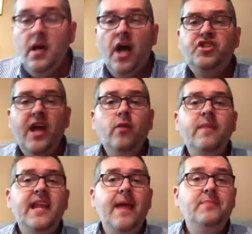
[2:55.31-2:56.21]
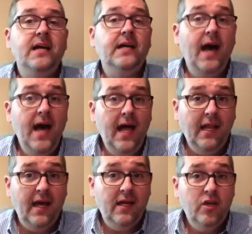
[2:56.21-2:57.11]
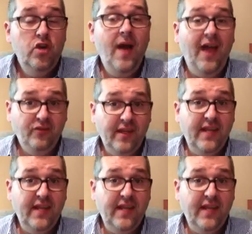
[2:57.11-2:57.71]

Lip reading: A gentleman named Akala, who actually